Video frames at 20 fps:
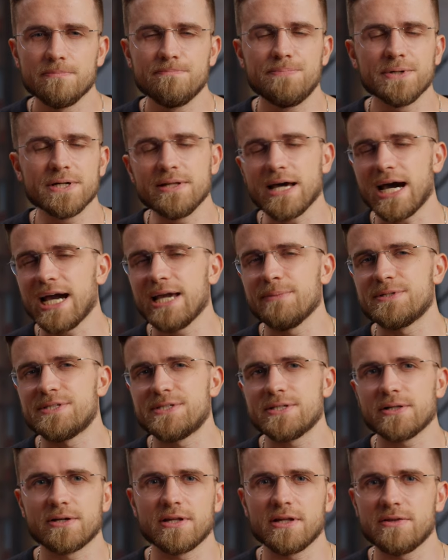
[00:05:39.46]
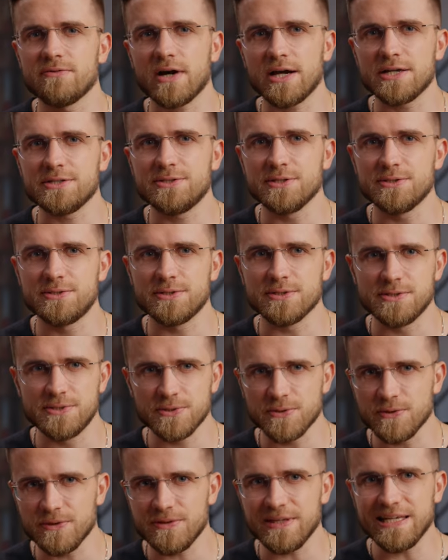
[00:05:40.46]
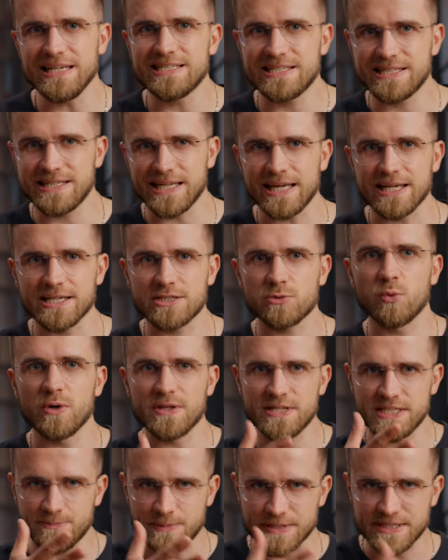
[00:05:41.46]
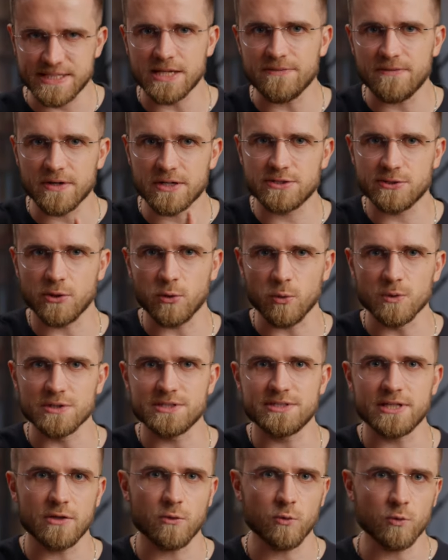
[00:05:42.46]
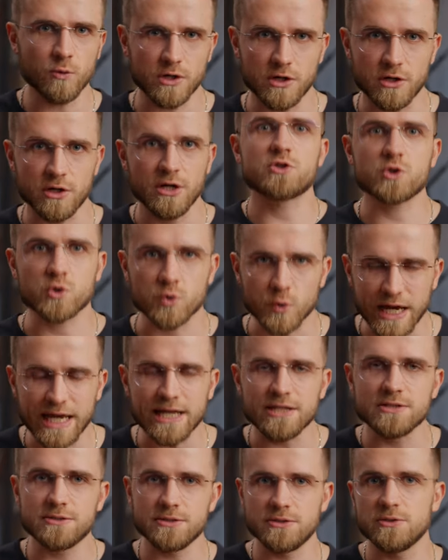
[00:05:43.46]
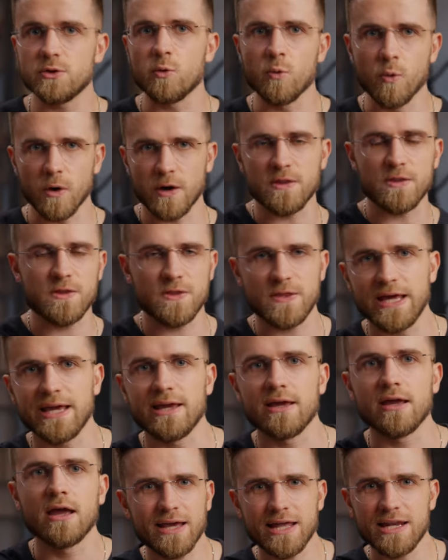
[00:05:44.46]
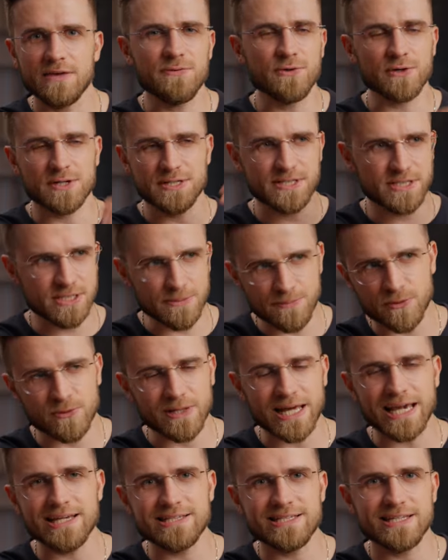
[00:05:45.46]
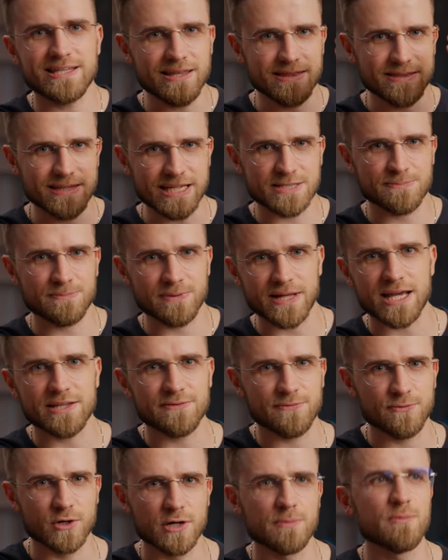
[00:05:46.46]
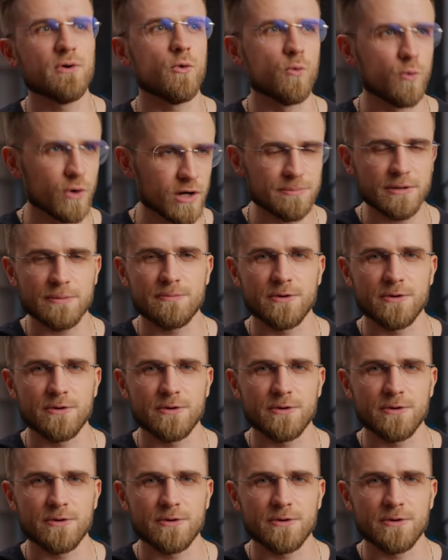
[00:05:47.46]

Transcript: But I'm still gonna advise you to do these things with specific tools that were trained to do one thing. And if you're super lazy, then this platform will be